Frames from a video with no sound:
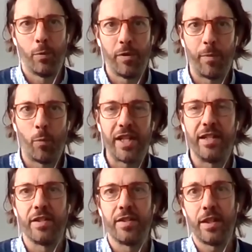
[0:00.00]
we've been
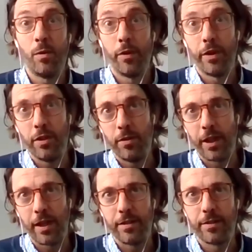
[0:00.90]
waiting to see what the
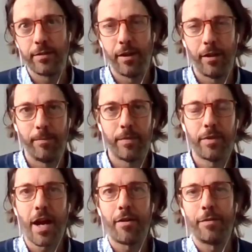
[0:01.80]
UK's
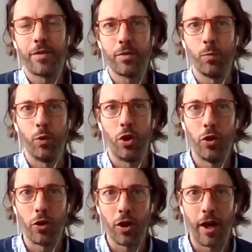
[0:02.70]
tariffs would
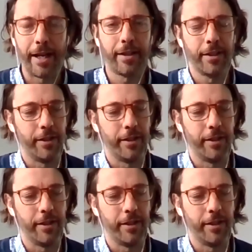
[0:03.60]
look like.